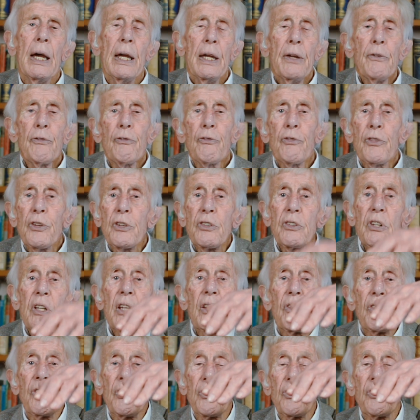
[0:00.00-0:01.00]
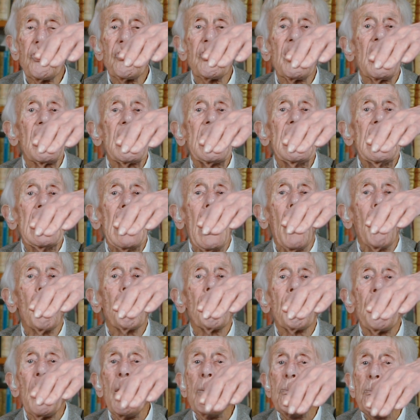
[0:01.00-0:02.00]
If the teeth are sticking
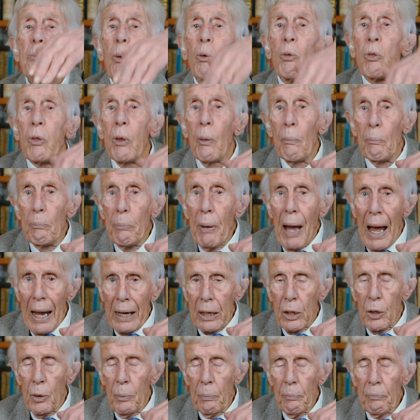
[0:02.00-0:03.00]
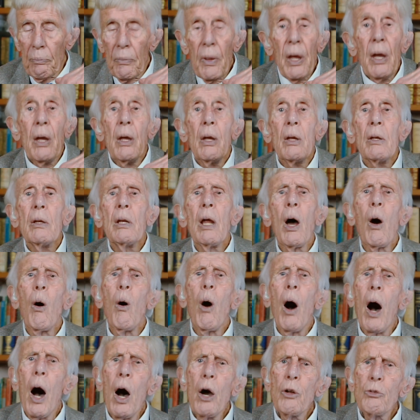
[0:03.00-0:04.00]
out, they pull them back.
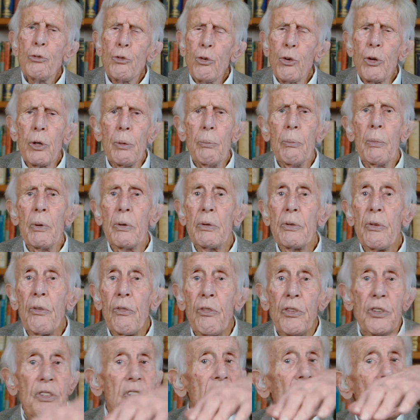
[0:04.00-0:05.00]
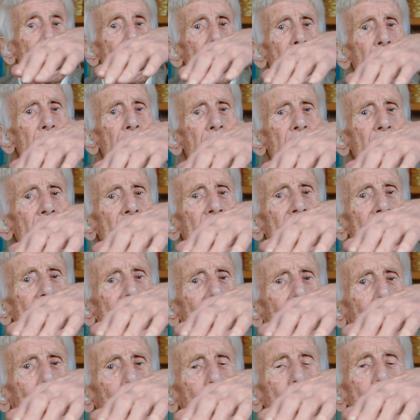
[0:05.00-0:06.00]
Now, our treatment, if the teeth are
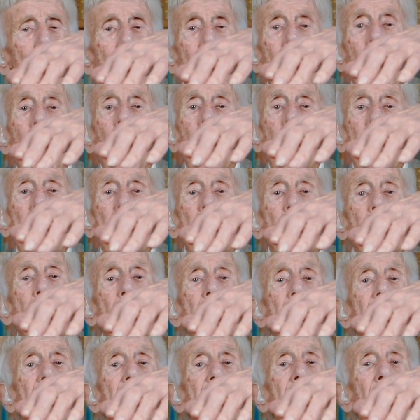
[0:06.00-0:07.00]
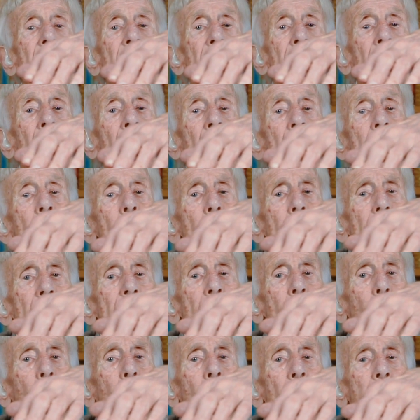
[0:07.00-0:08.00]
sticking out, we usually take the lower
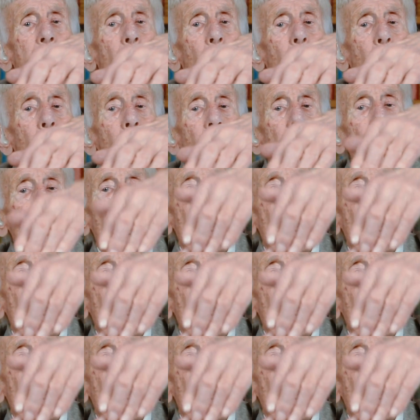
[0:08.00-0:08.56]
jaw forward